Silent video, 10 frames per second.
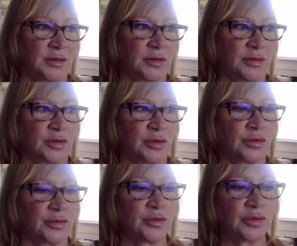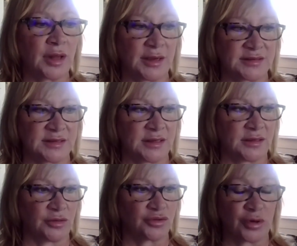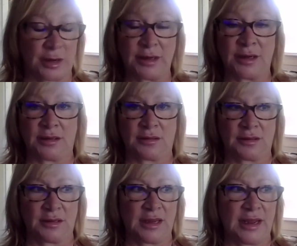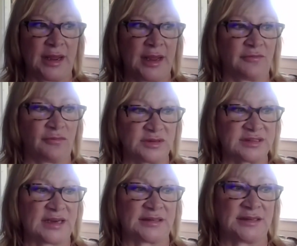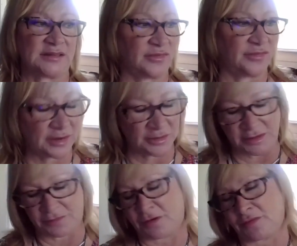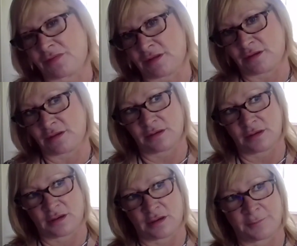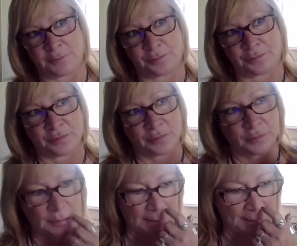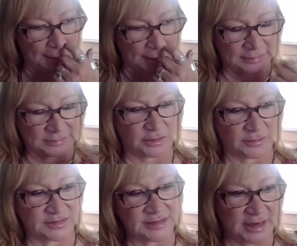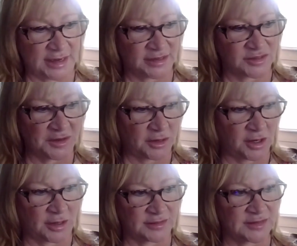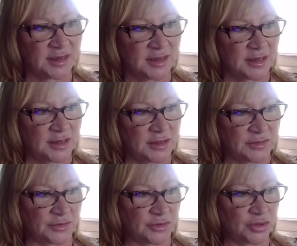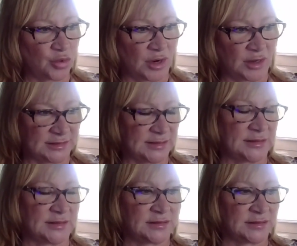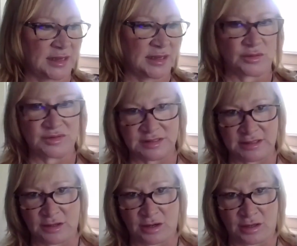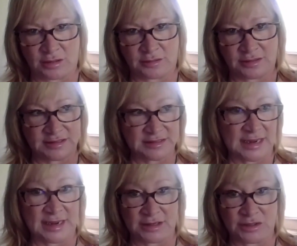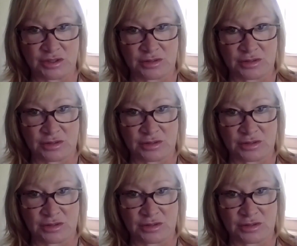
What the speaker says: utilizing your training, and voice acting is very different than acting on the stage, because the nuances that you see on the stage,